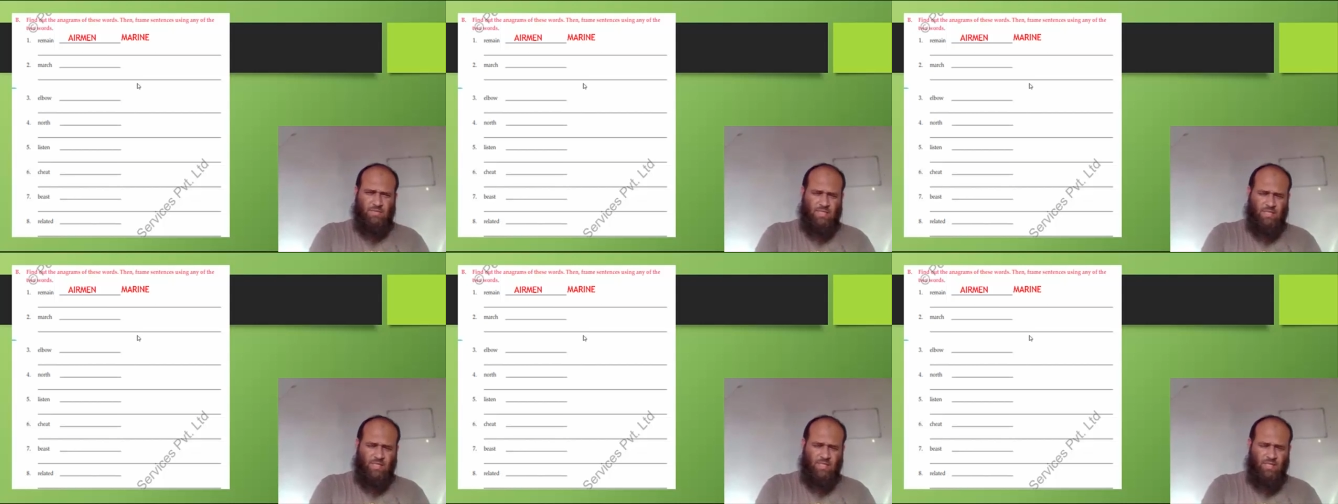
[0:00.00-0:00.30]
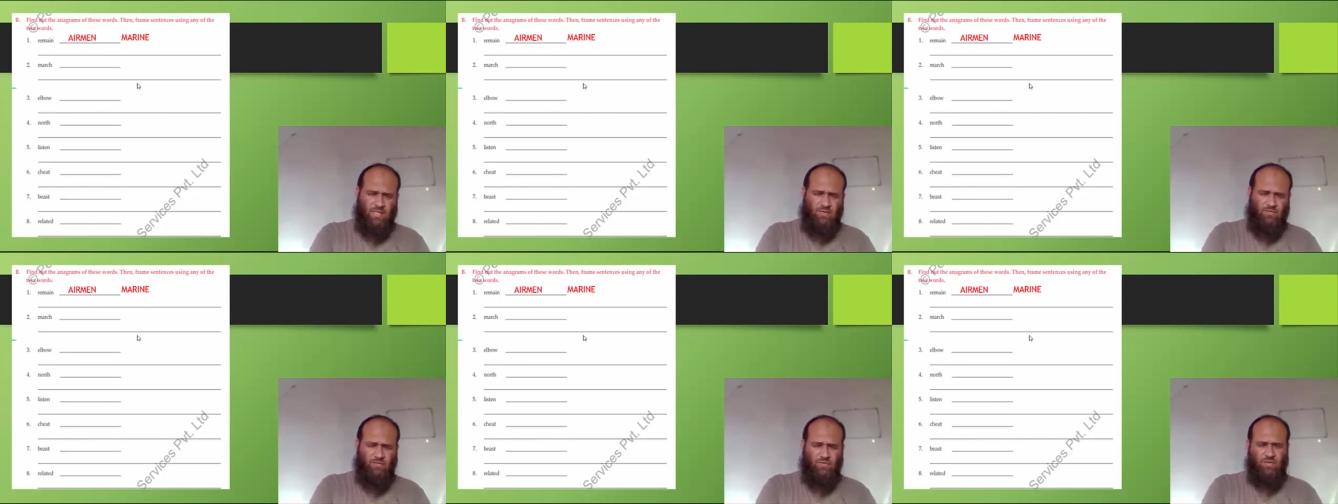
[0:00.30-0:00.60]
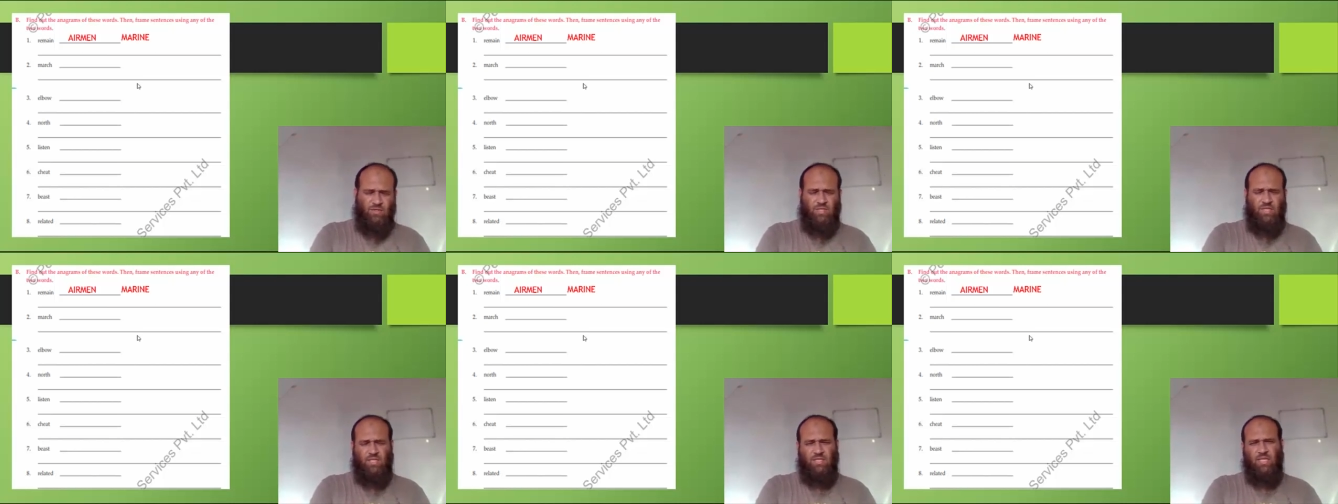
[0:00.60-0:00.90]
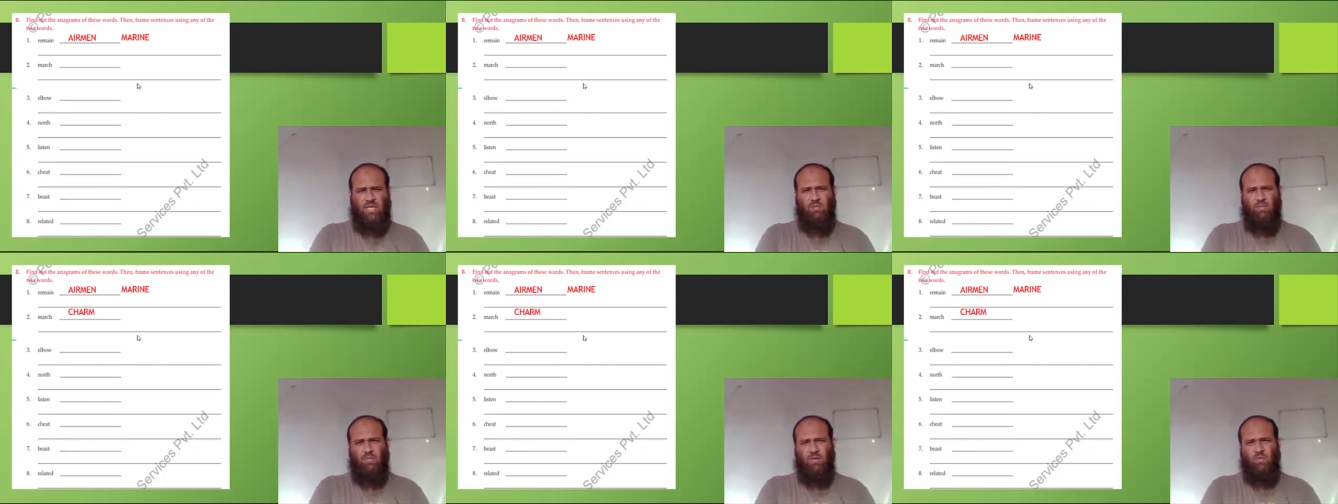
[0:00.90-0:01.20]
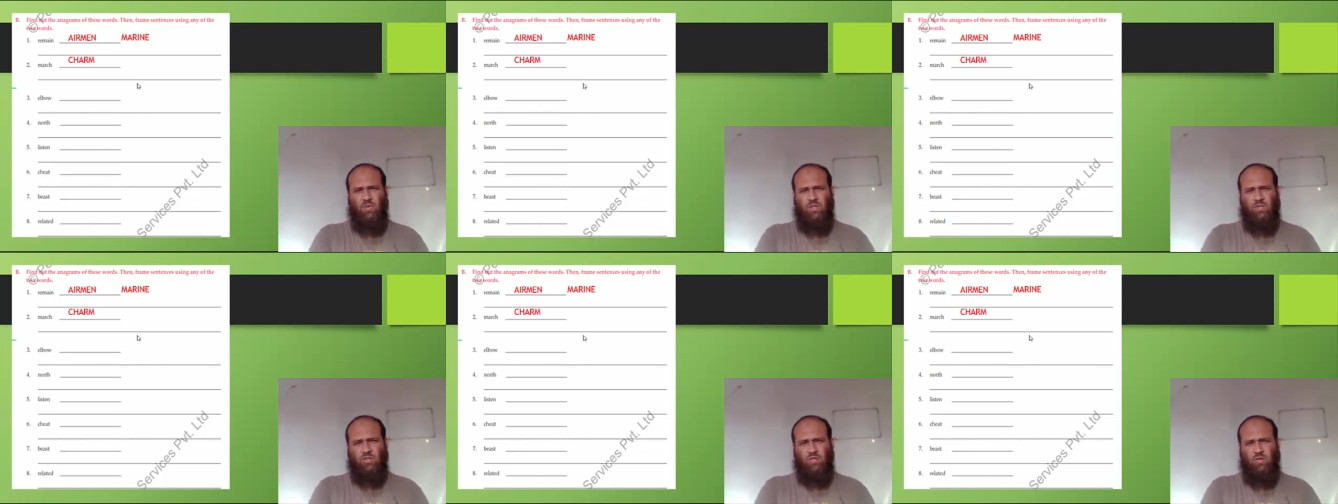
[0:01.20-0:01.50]
in the first example
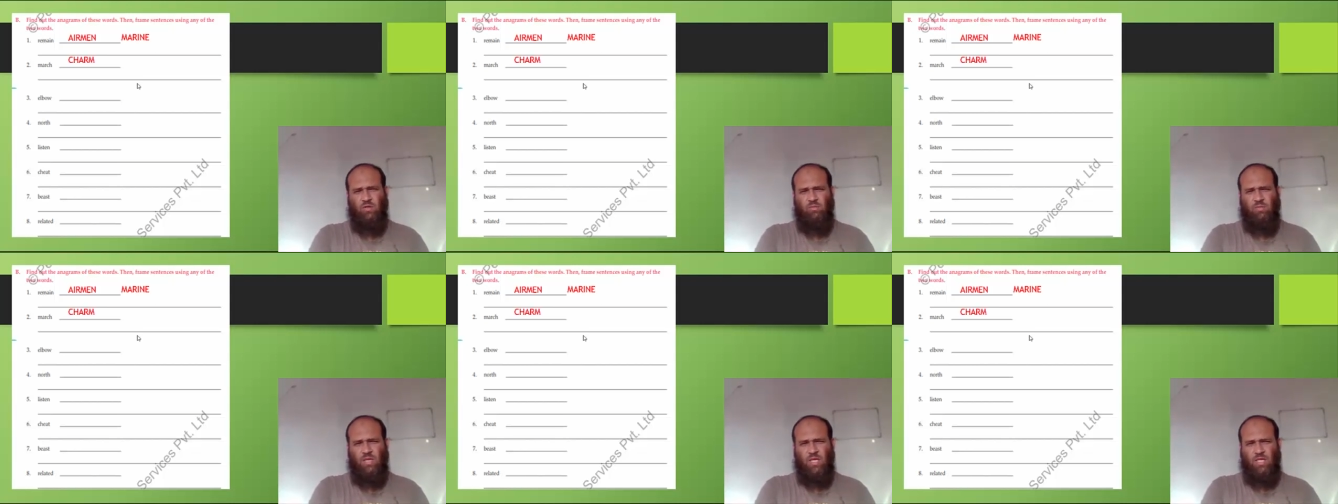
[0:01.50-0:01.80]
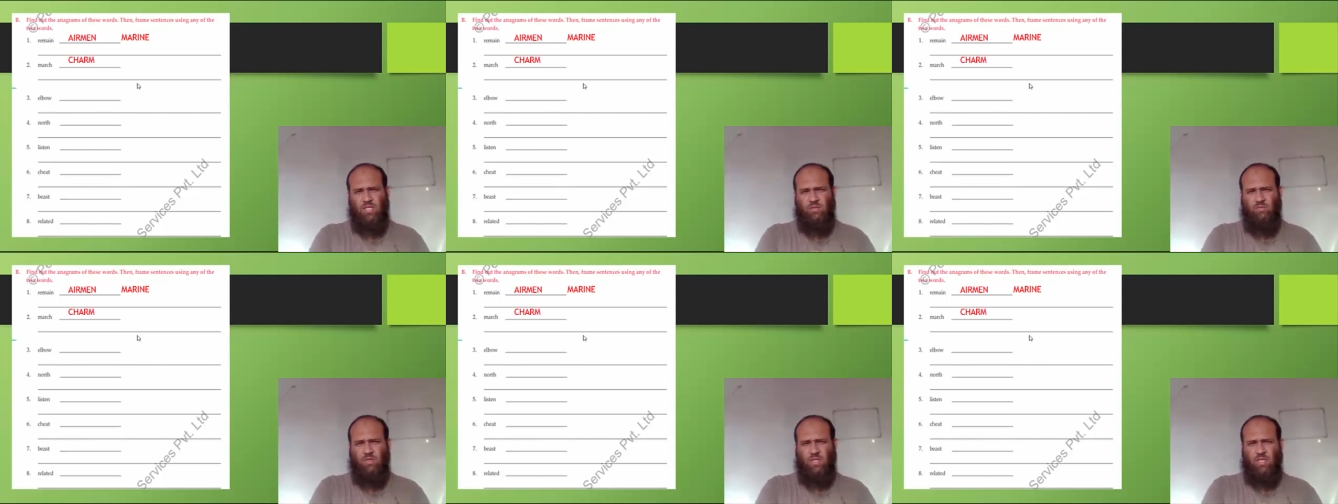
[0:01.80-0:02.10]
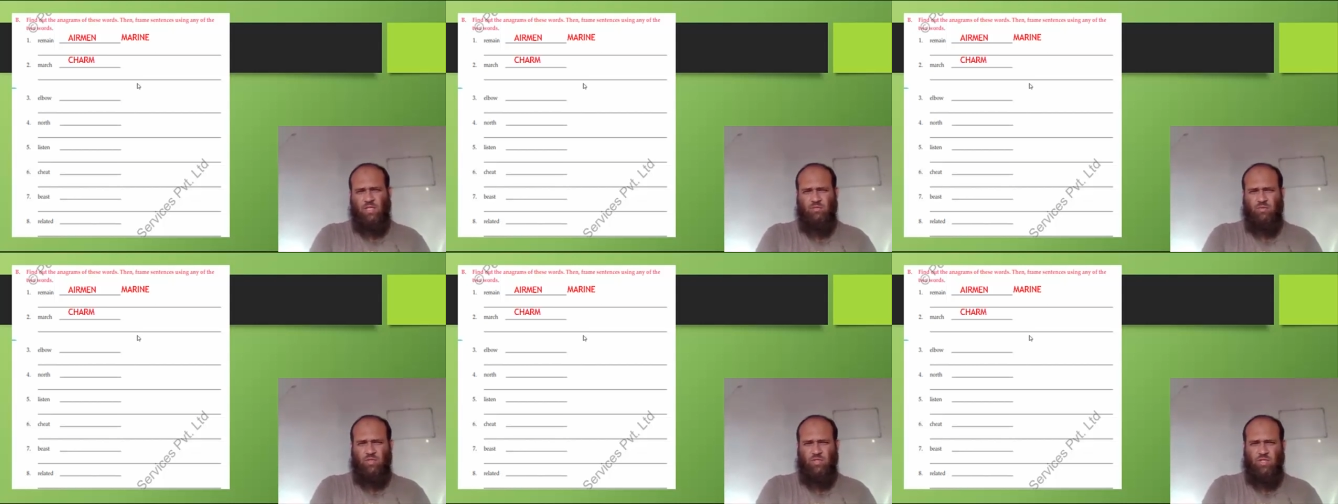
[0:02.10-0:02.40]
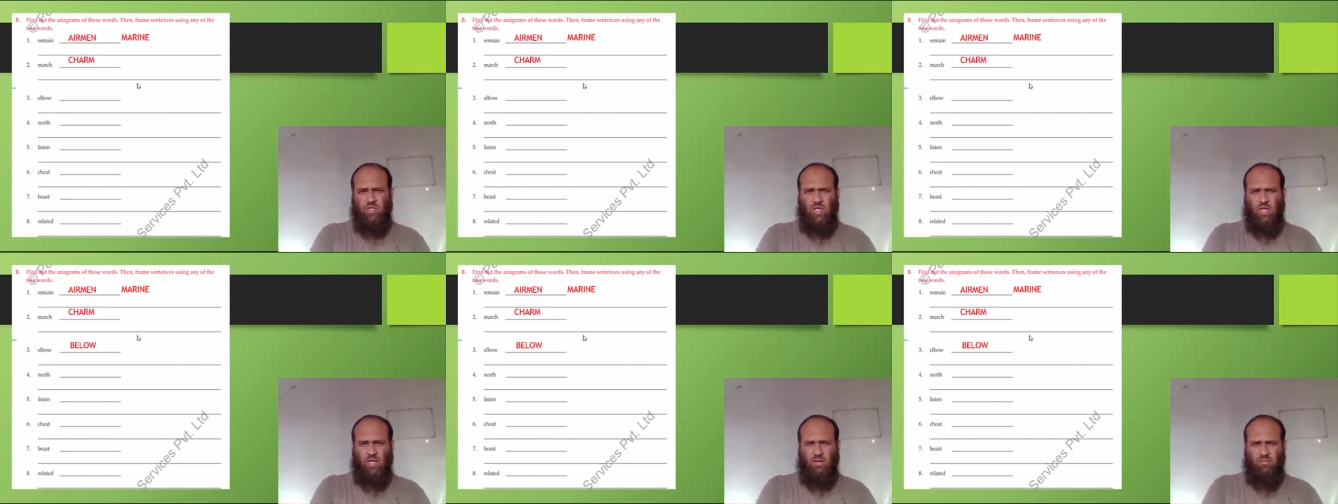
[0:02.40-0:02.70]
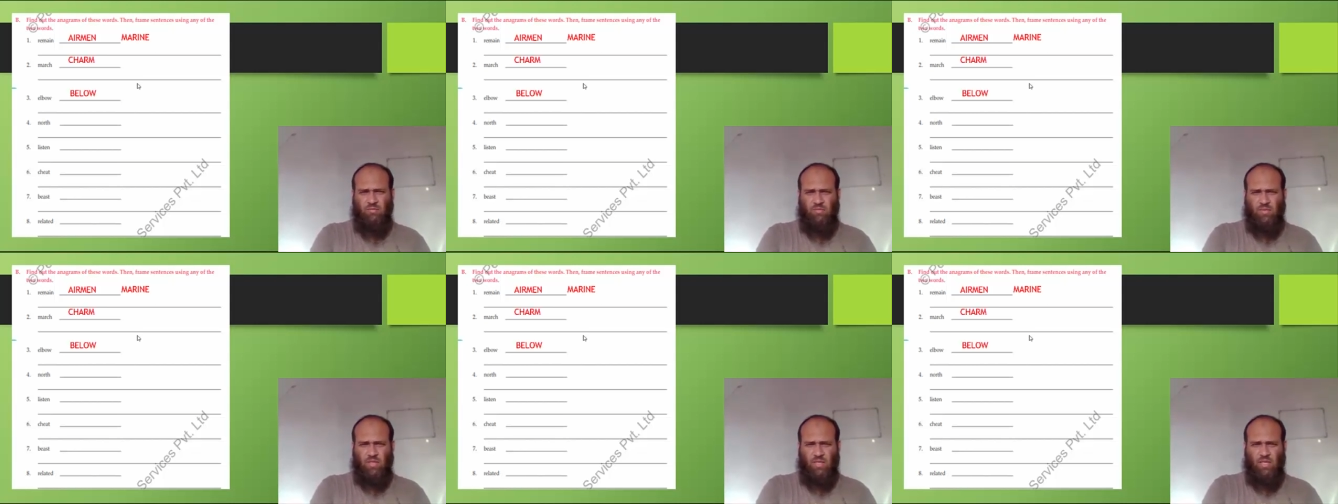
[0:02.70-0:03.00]
we saw, March becomes
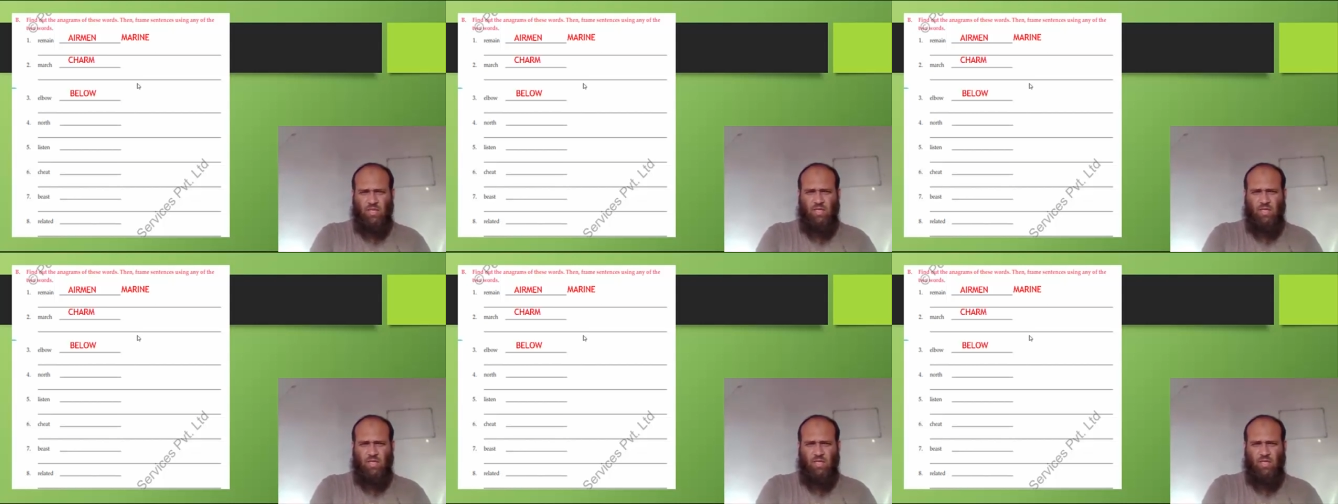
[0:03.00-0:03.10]
charm.